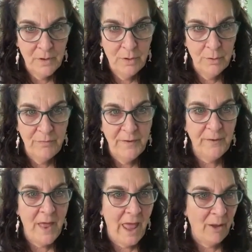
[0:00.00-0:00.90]
who
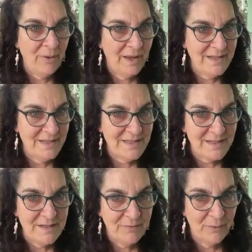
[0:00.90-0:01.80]
figured that out in
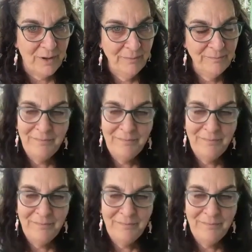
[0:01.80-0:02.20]
1964,